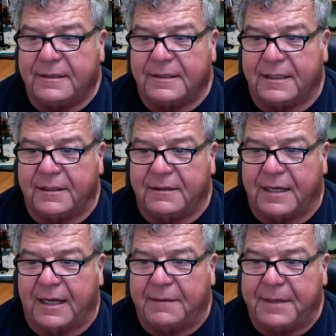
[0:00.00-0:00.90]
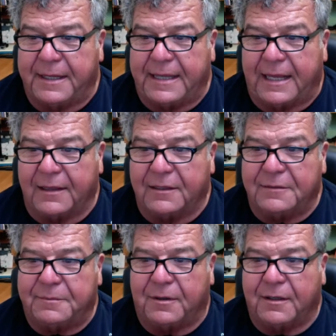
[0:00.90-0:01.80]
you know, kind of make that
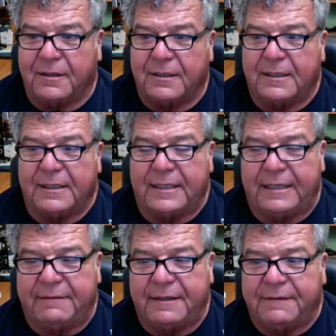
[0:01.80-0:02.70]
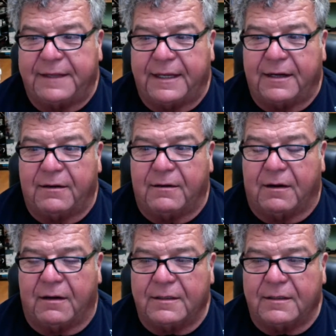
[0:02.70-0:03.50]
loop, or even if they go,